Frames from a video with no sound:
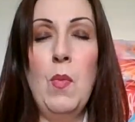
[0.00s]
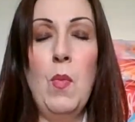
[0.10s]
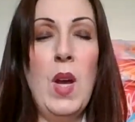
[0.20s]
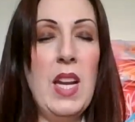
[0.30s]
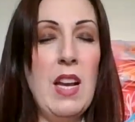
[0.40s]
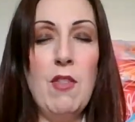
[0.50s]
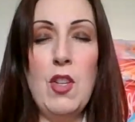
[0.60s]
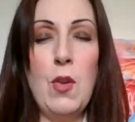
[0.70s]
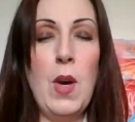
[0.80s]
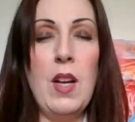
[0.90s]
Whenever
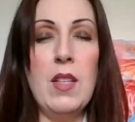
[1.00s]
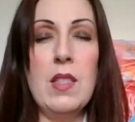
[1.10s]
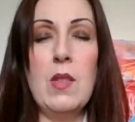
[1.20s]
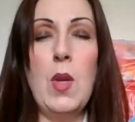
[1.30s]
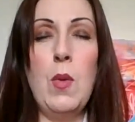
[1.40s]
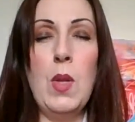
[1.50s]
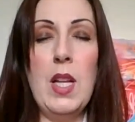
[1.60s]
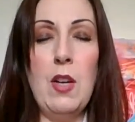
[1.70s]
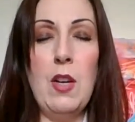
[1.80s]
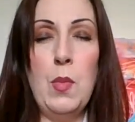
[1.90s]
you ask, we will help.